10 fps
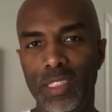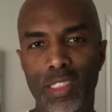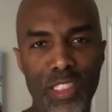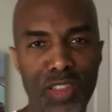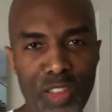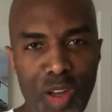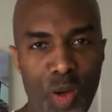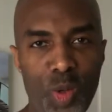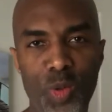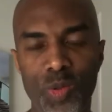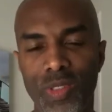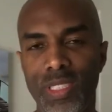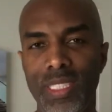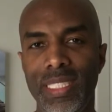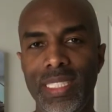Just know
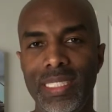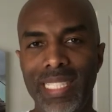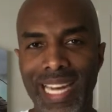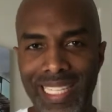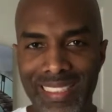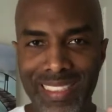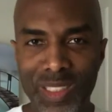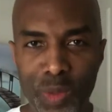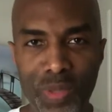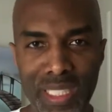that I still